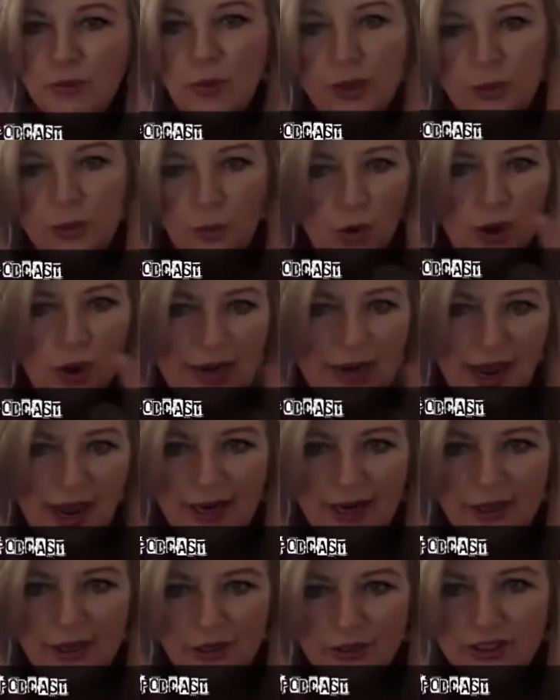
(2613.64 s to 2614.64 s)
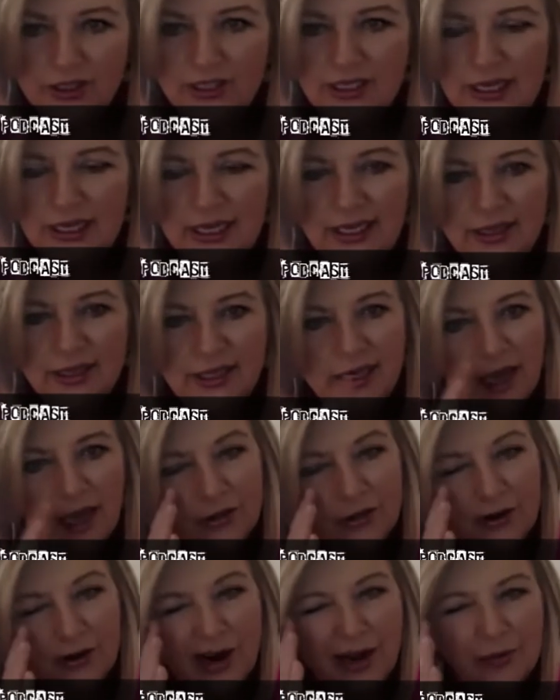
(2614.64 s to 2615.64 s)
with one eye could see and the
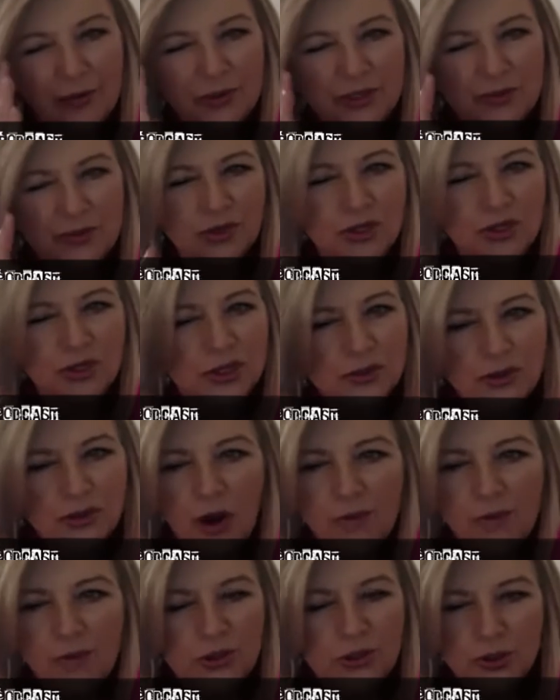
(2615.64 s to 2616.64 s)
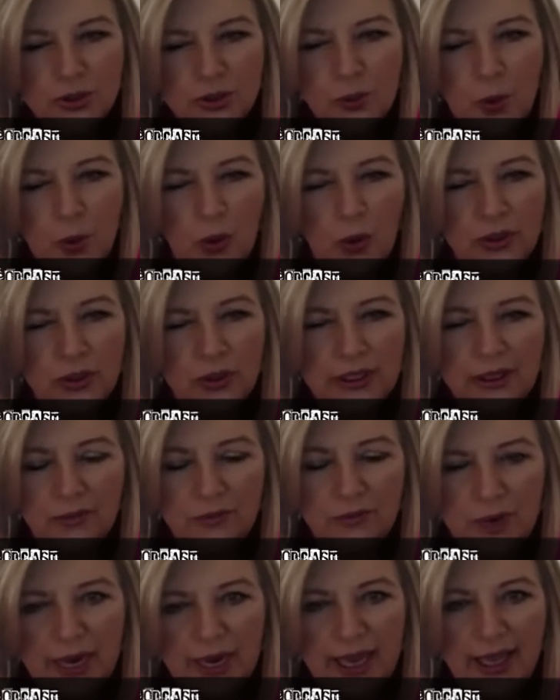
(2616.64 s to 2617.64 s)
other eye was just almost swollen and
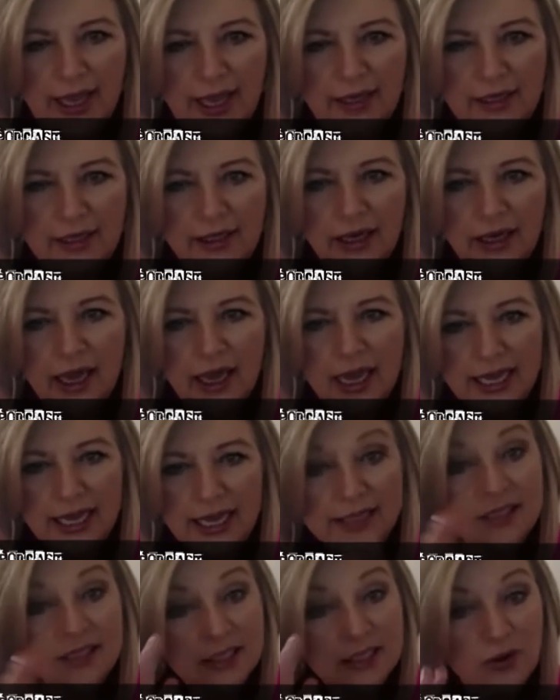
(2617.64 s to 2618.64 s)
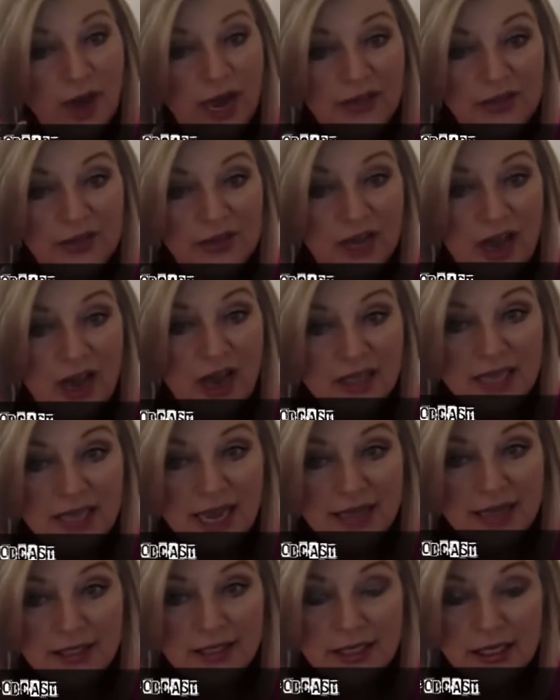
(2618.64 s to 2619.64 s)
red and it yeah. still had the
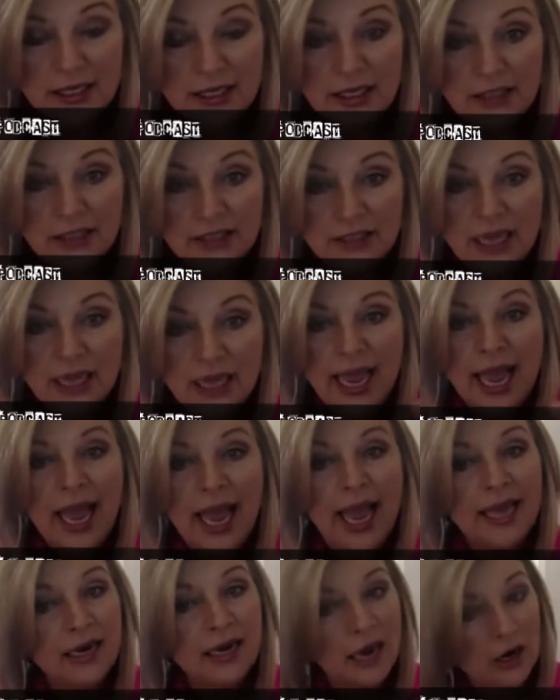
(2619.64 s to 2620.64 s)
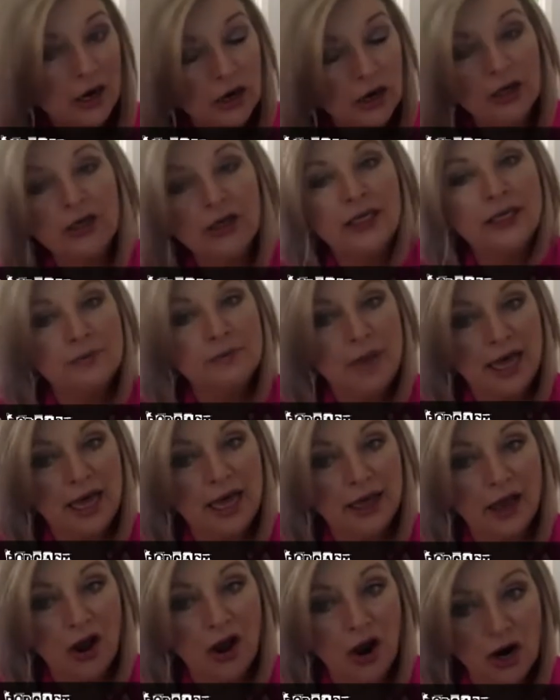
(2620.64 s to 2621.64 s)
contact in it. And I heard in my
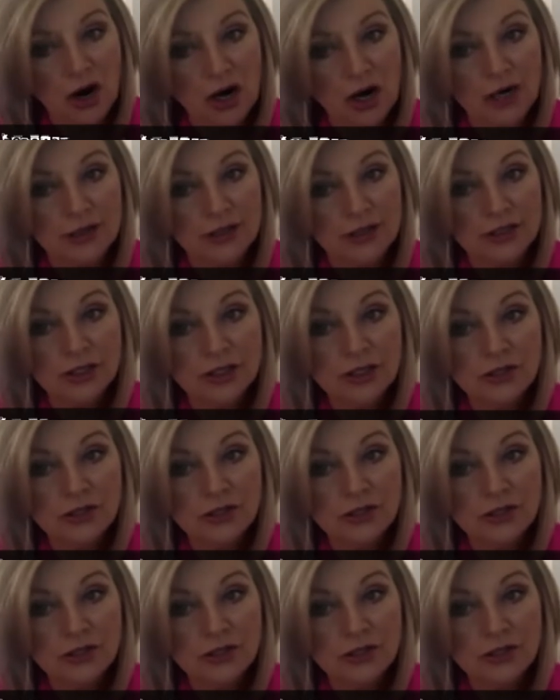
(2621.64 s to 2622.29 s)
heart,